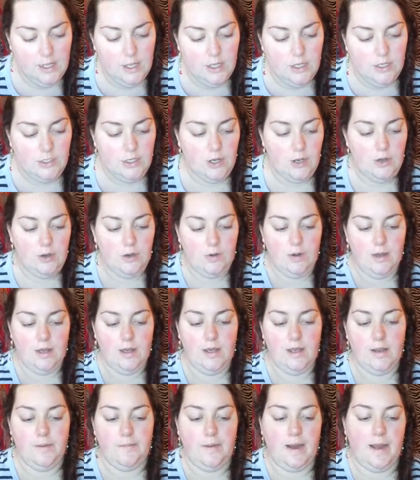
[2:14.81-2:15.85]
So
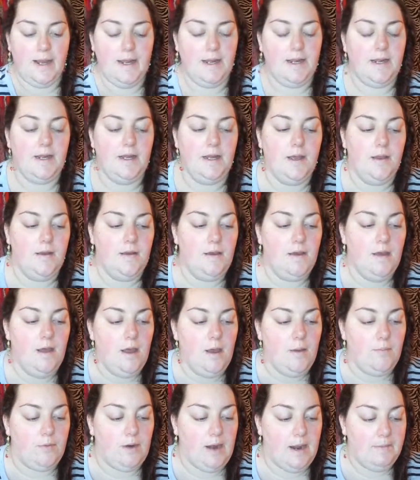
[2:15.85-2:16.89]
my
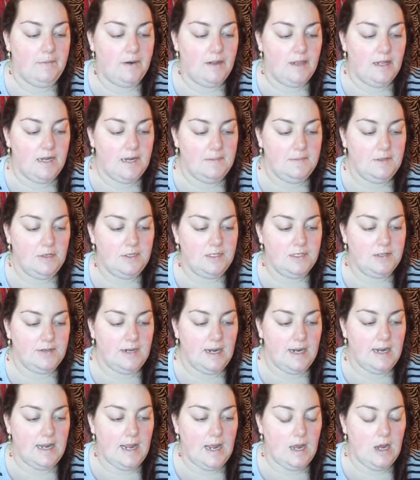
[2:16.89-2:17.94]
primer that I'm using
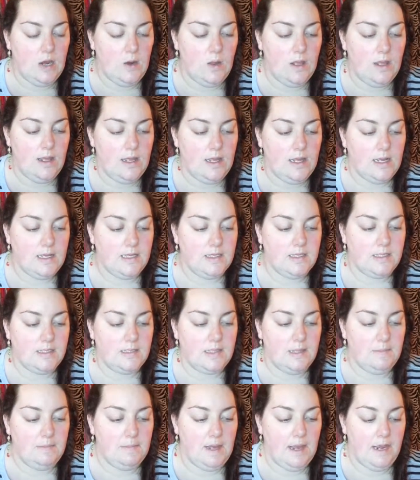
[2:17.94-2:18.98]
right now is
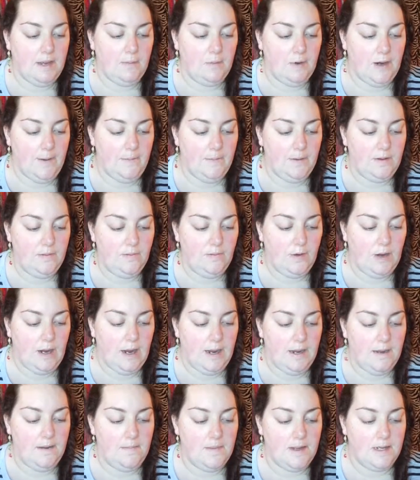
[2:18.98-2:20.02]
the MAC Prep and
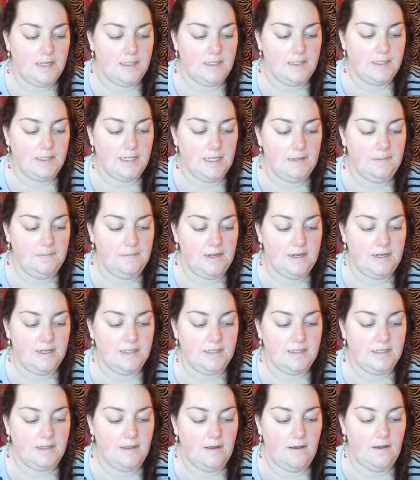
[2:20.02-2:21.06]
Prime Skin
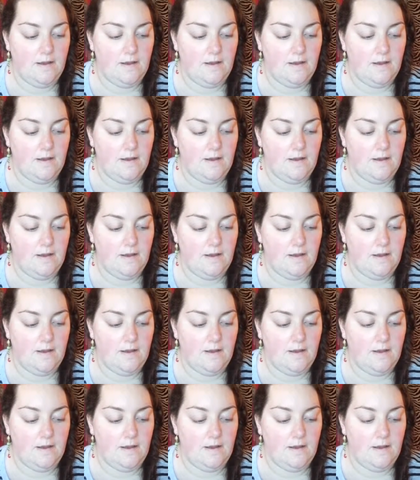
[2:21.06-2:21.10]
Base